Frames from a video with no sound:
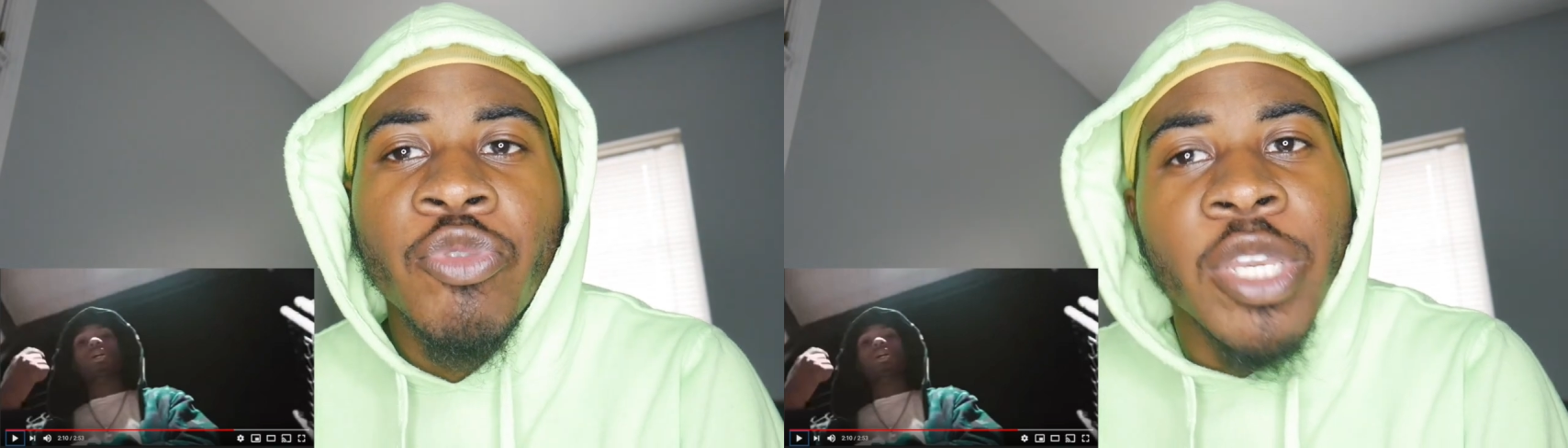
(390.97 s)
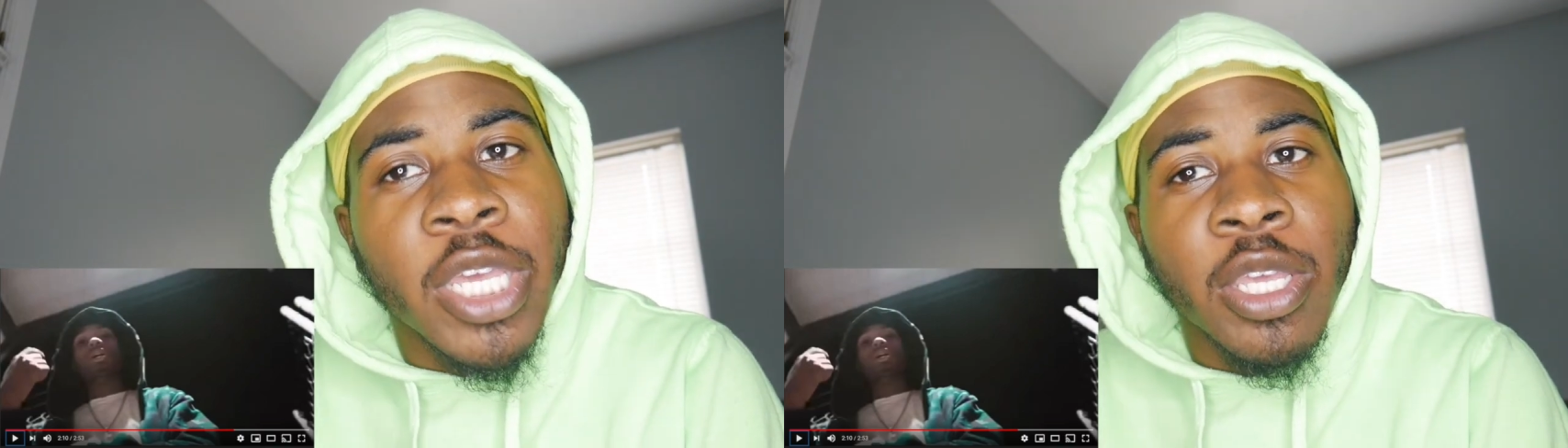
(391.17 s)

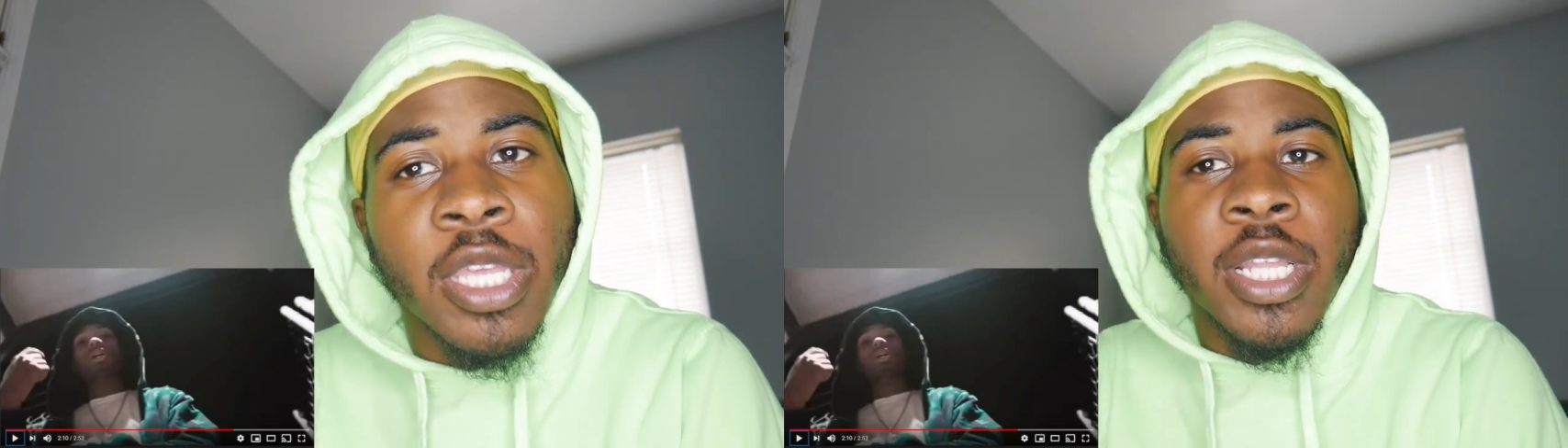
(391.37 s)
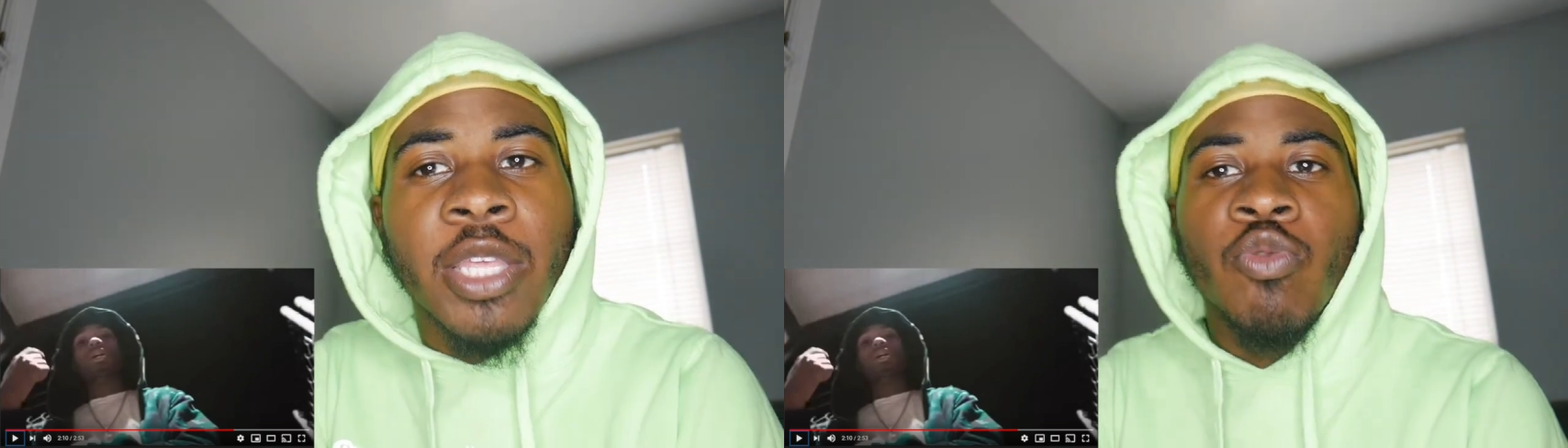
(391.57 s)
You
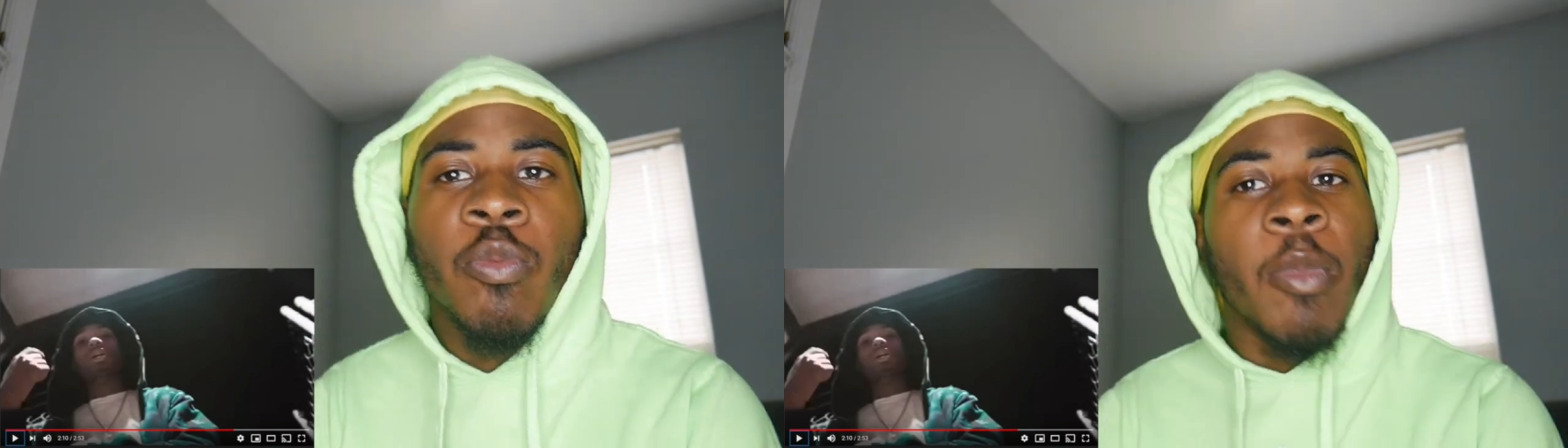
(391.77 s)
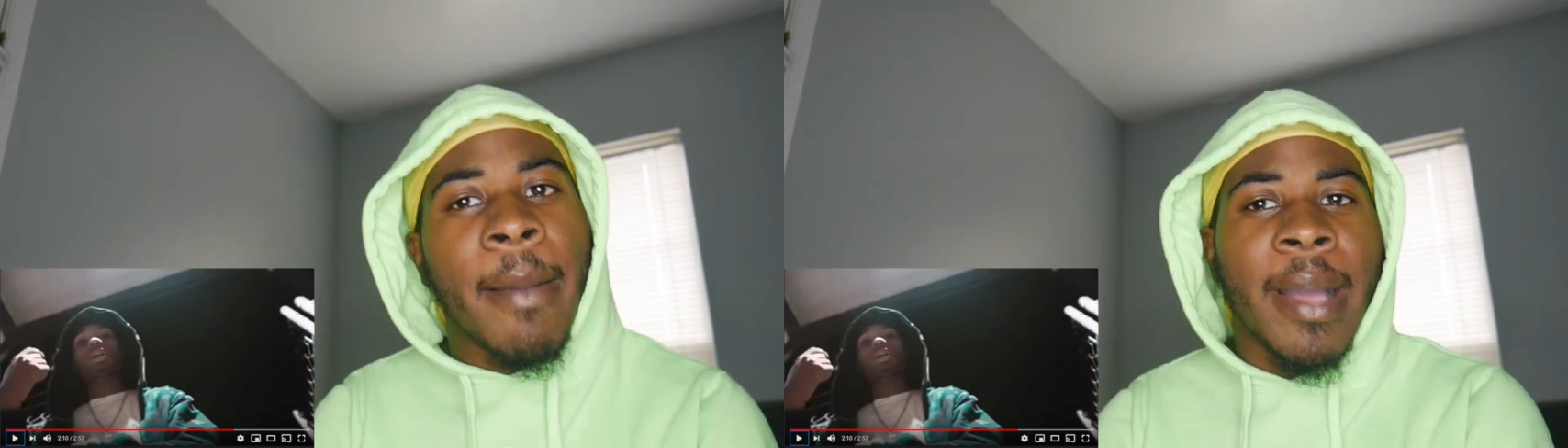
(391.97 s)
dig? Like you
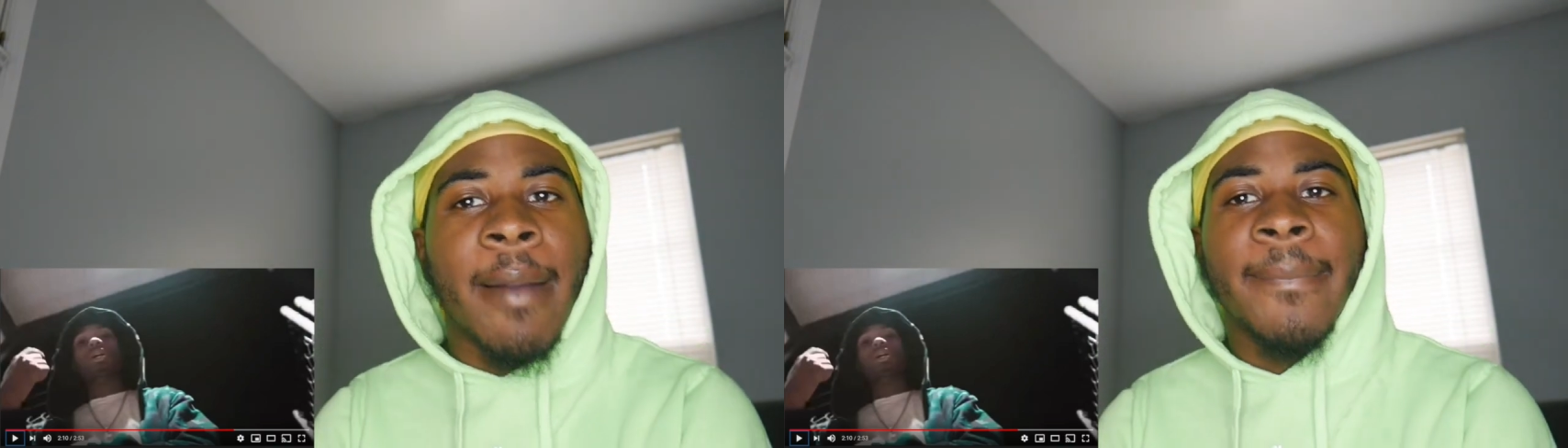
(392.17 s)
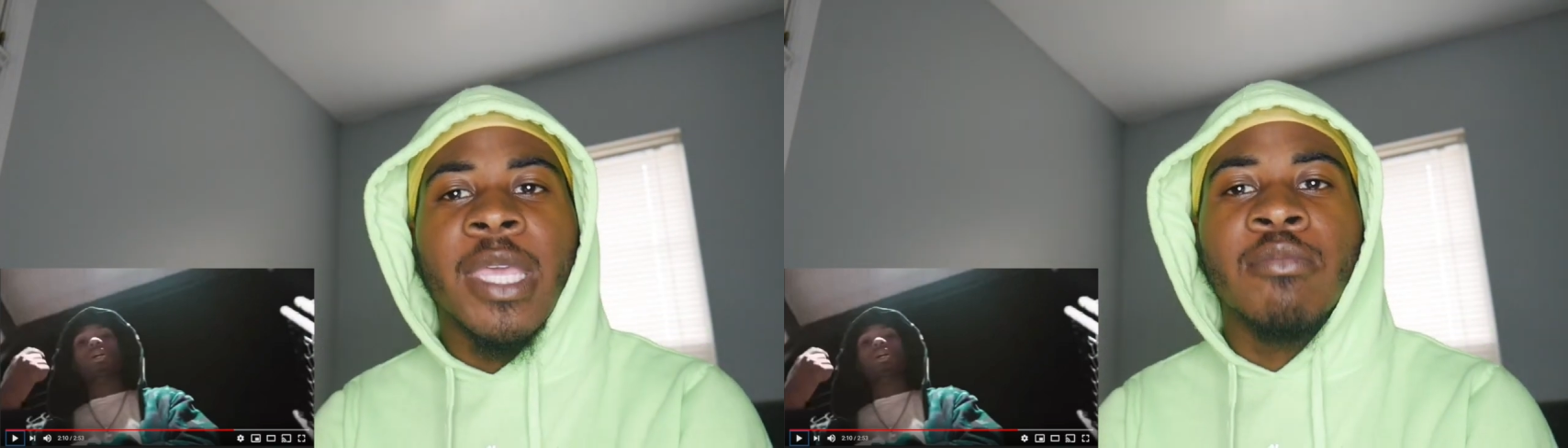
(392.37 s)
bop
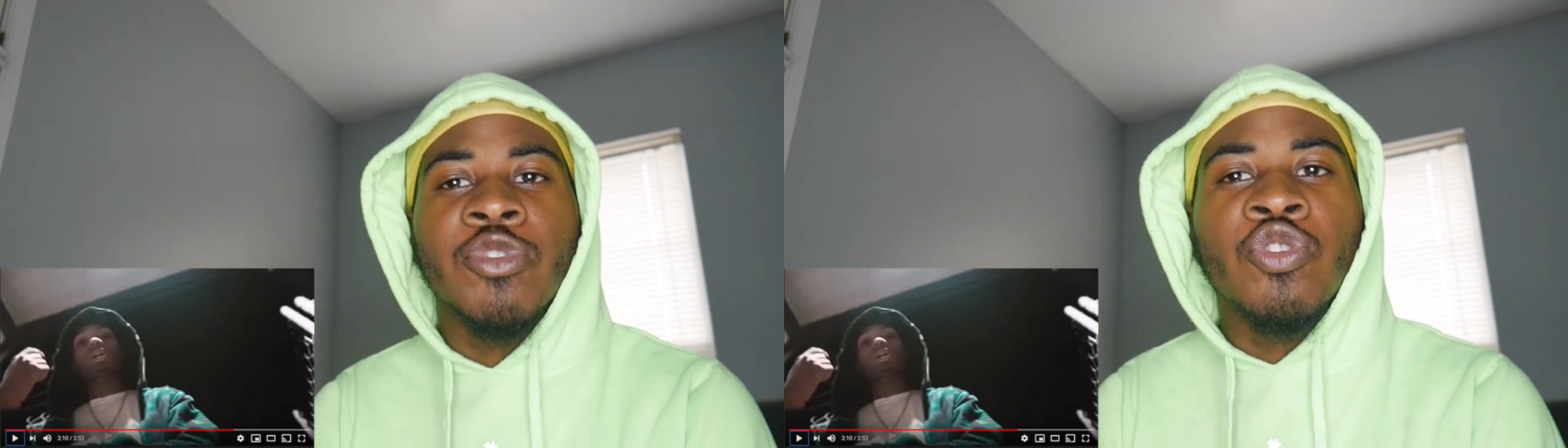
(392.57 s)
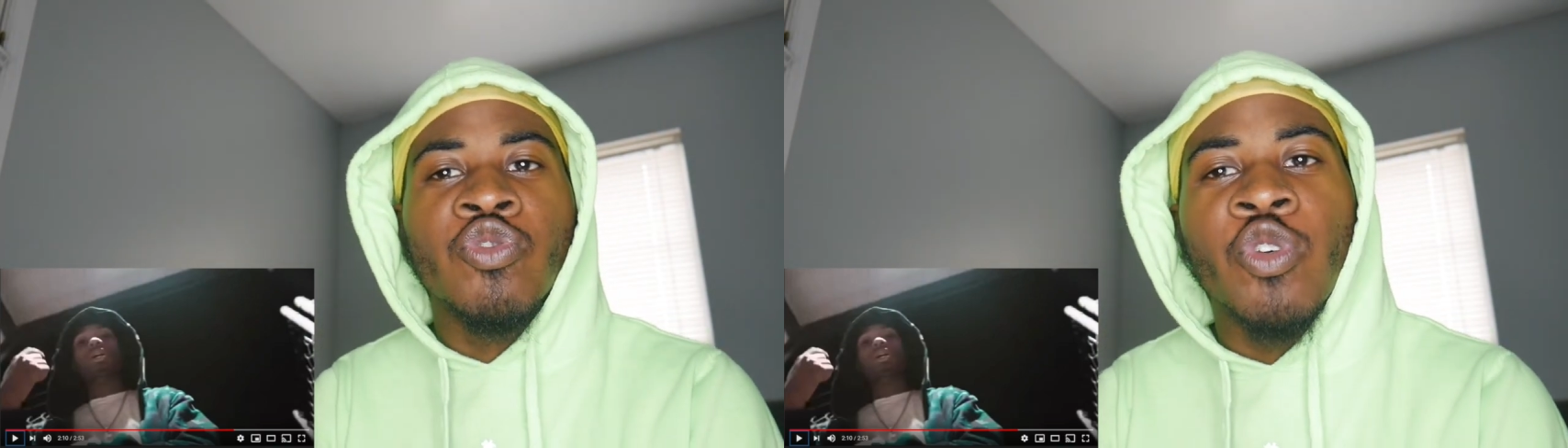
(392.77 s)
bop, give him
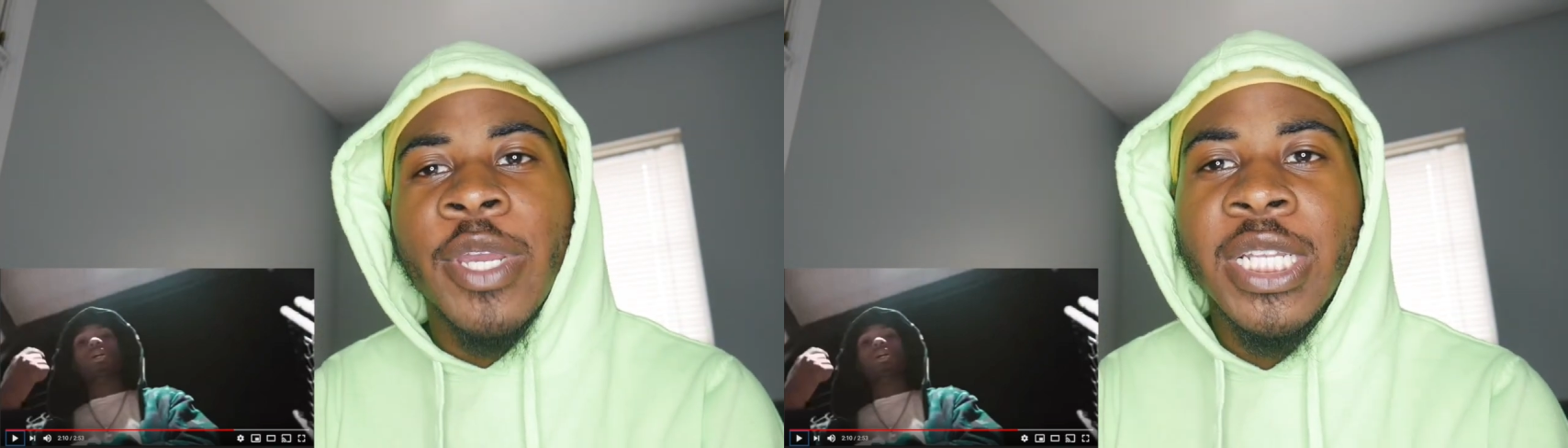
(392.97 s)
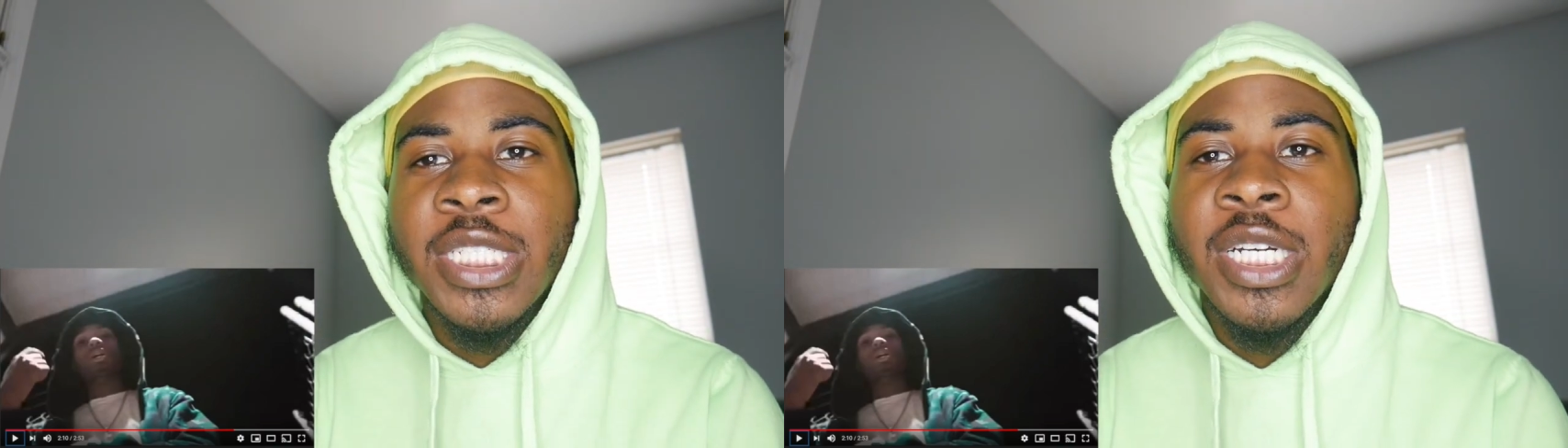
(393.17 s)
two
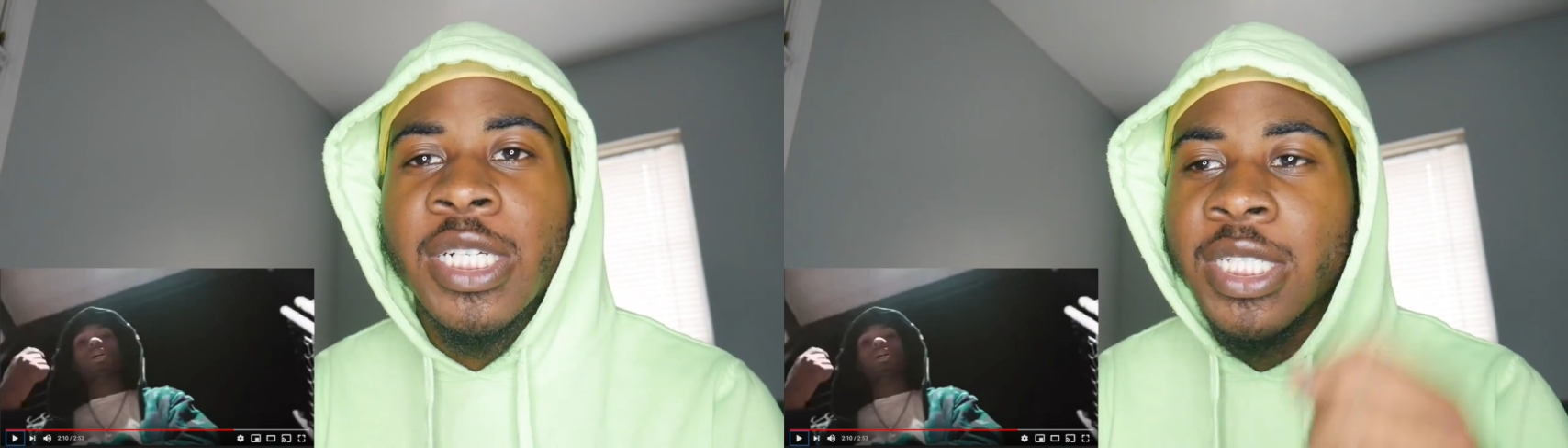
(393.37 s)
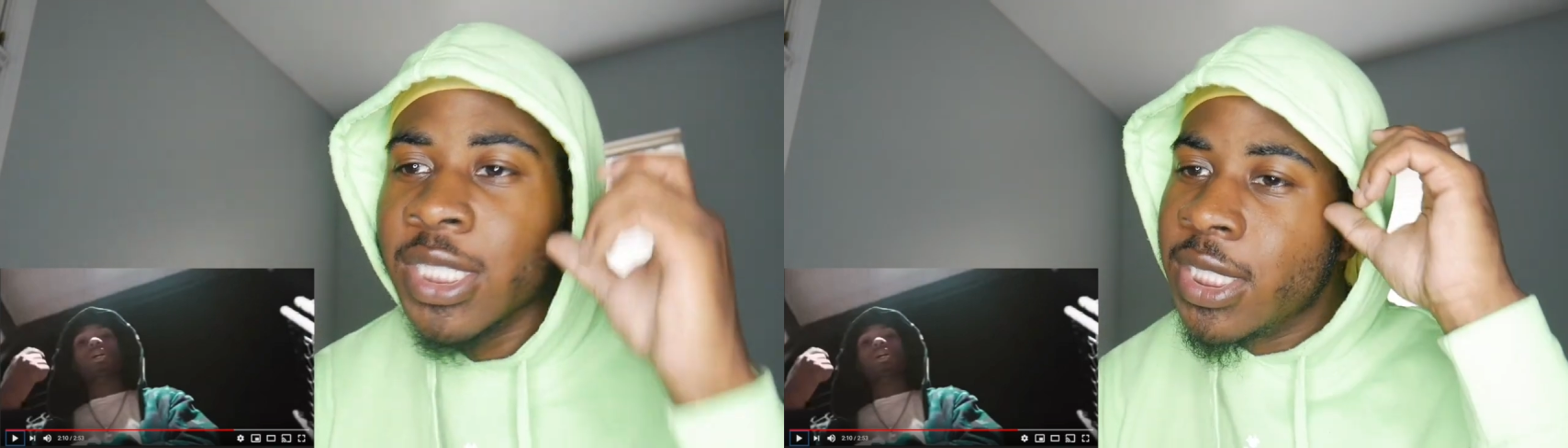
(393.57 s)
quick
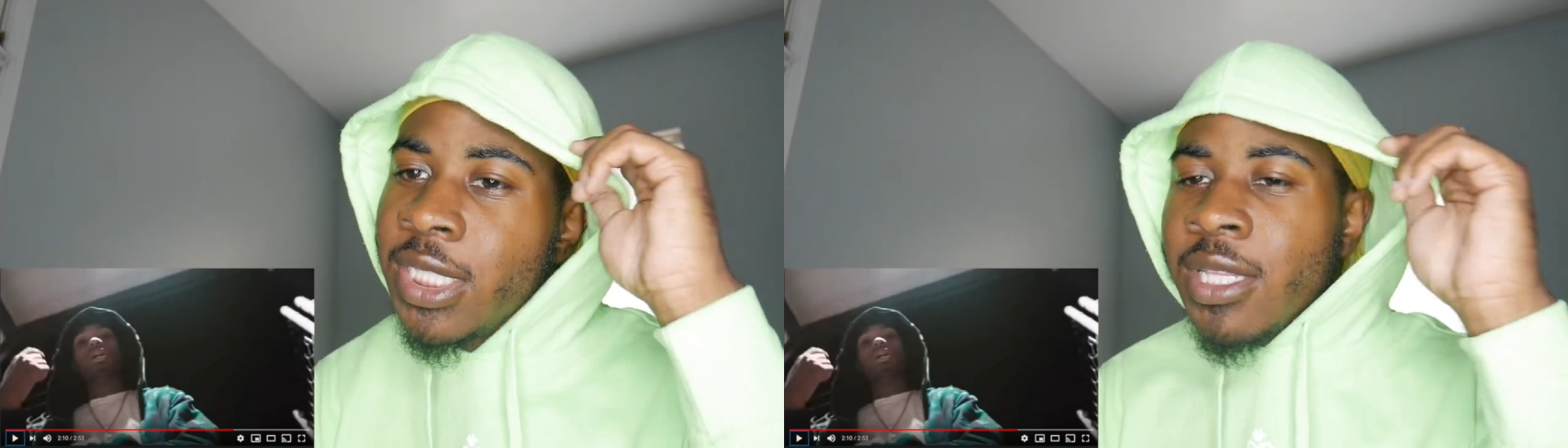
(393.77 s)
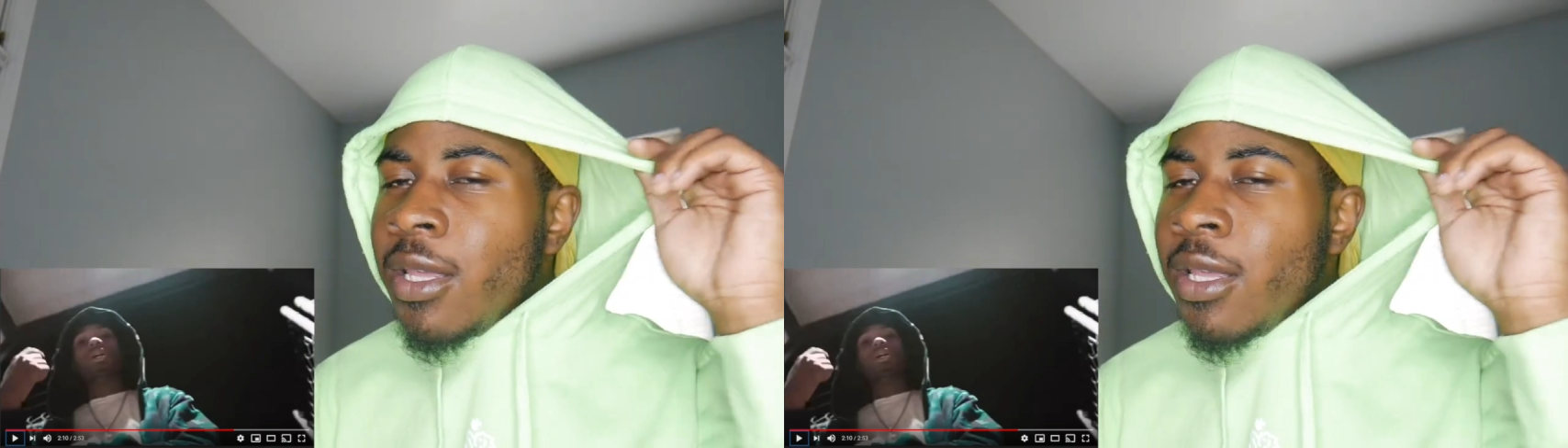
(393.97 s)
johns, and